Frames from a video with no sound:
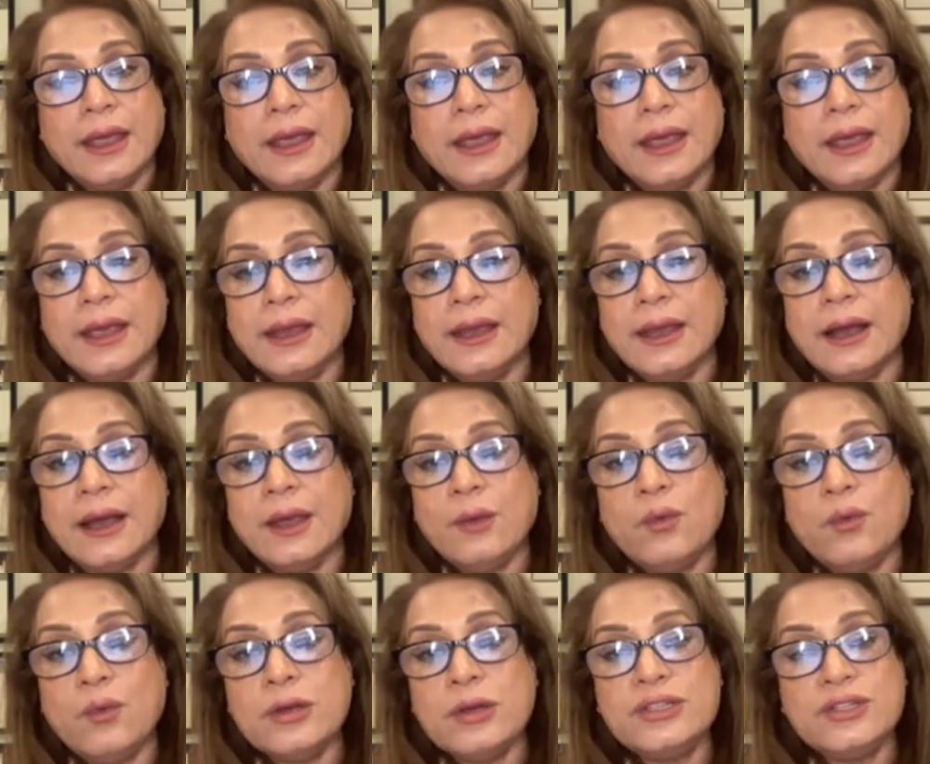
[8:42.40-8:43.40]
And I
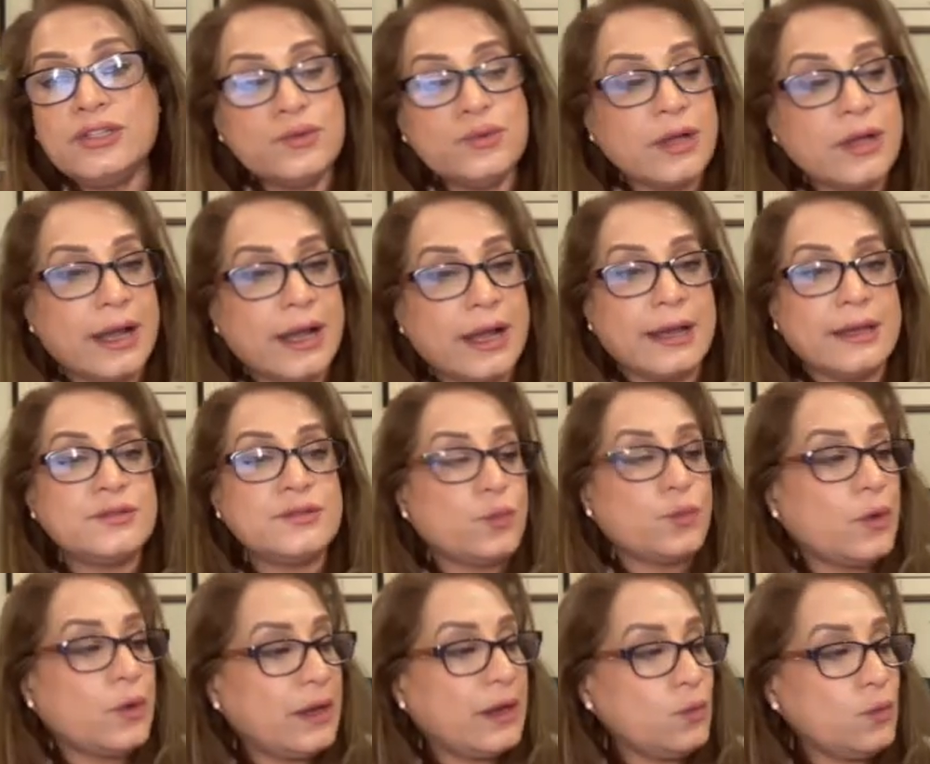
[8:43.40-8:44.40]
want you guys,
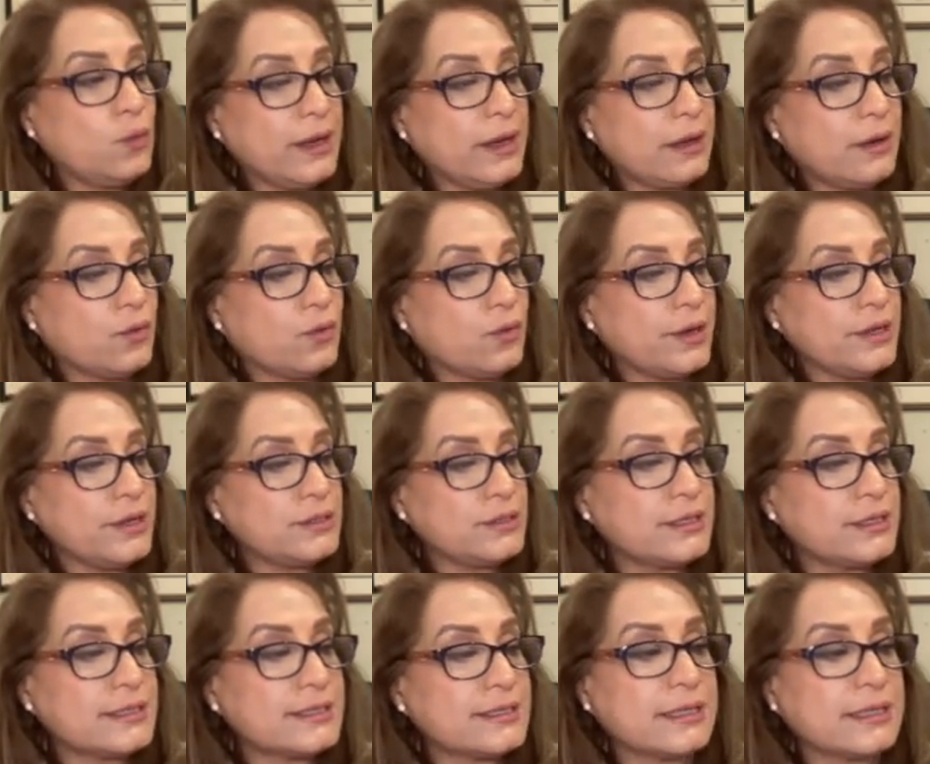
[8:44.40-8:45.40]
while we are going to
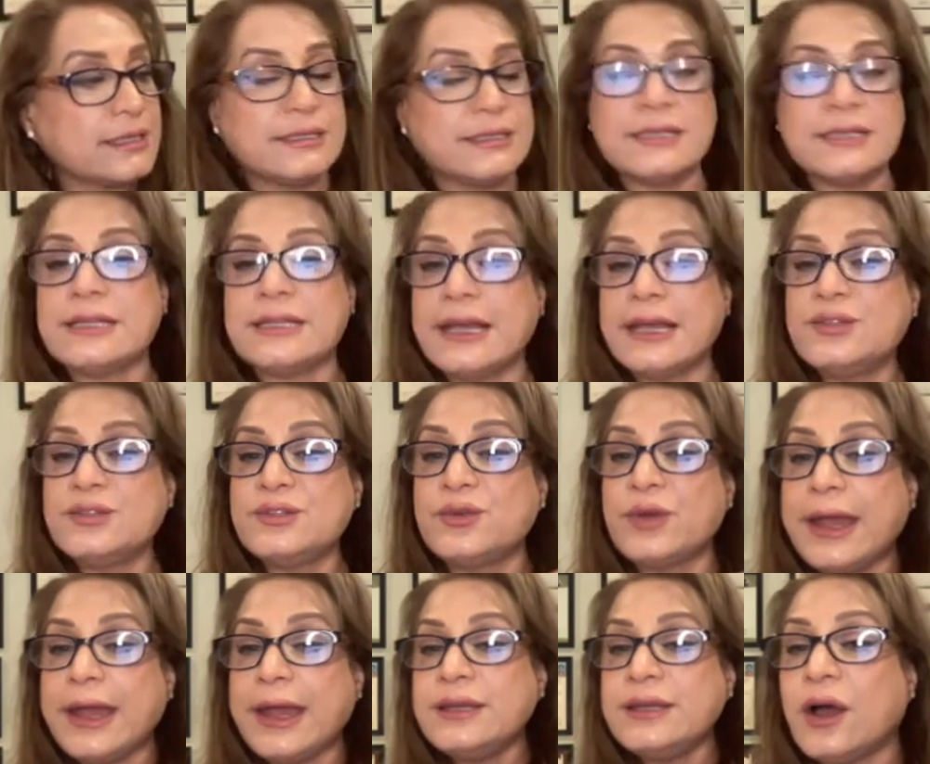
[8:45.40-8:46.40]
discuss this slide, to
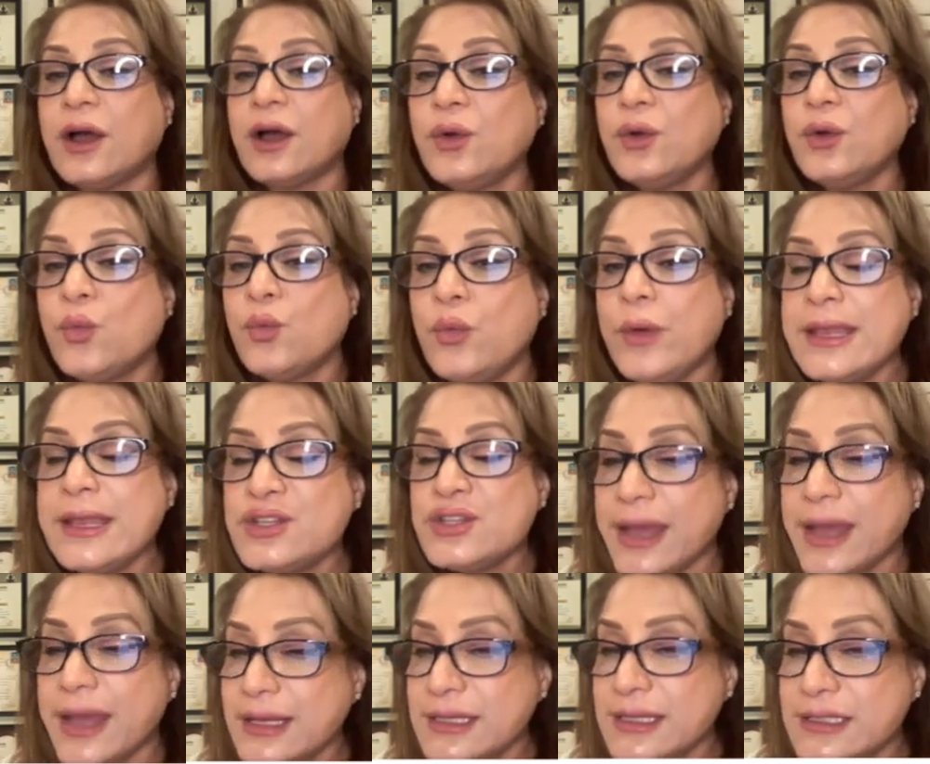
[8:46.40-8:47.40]
write down which
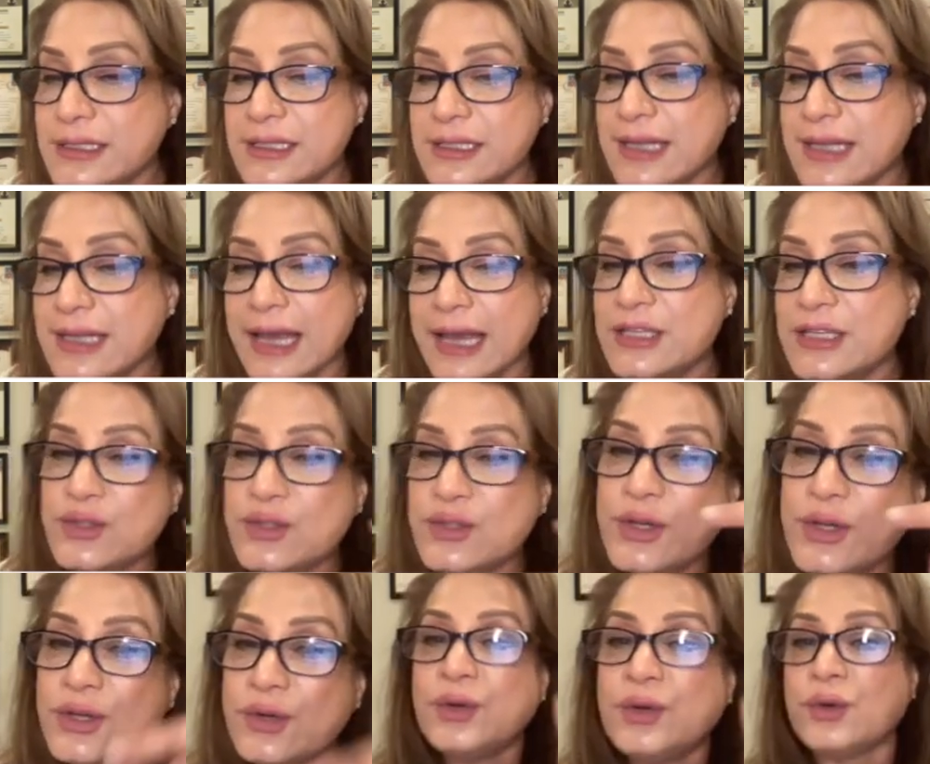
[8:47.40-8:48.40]
exercise do
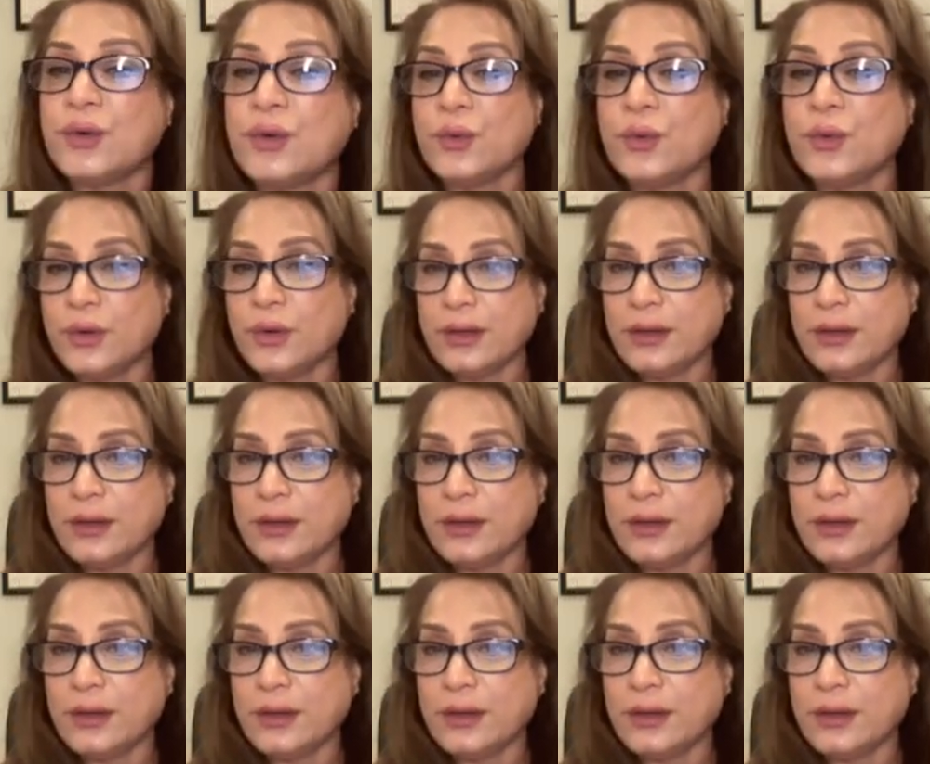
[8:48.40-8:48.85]
you do?